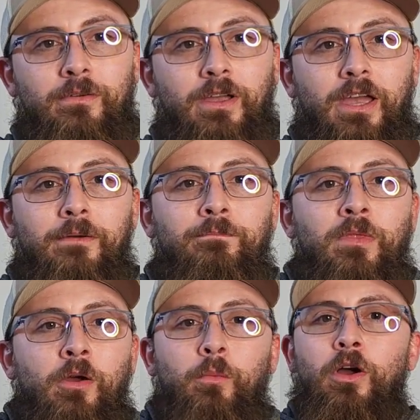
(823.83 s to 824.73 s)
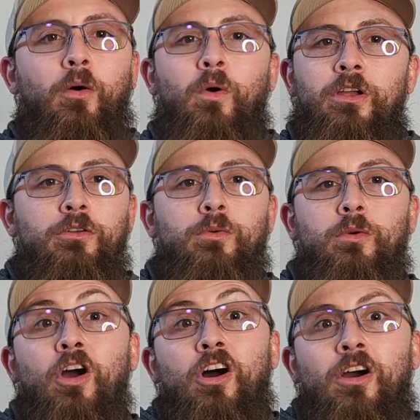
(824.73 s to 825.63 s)
okay? We all want a new
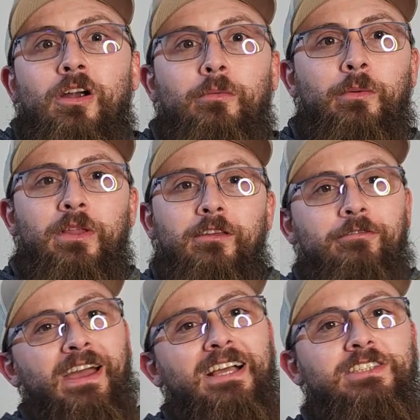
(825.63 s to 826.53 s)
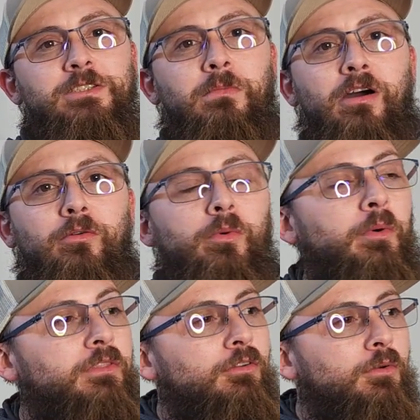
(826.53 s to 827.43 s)
car. We want the fastest model. We
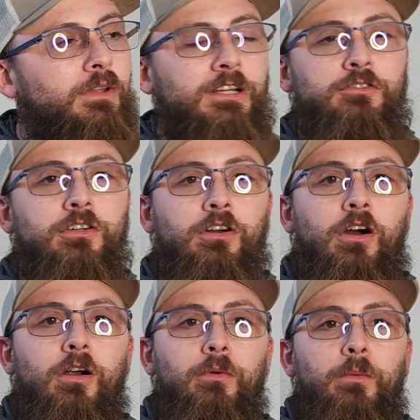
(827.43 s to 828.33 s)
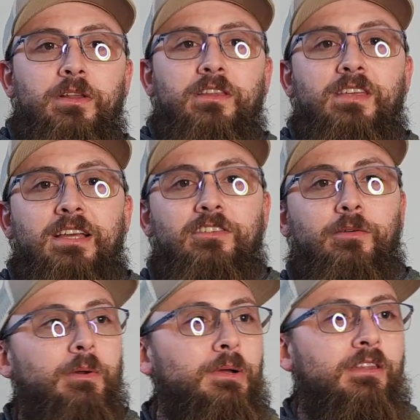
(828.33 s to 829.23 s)
want the new electric car. We want the Tesla.
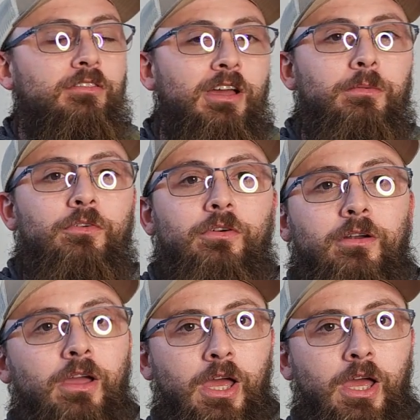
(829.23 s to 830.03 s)
We want the Cybertruck.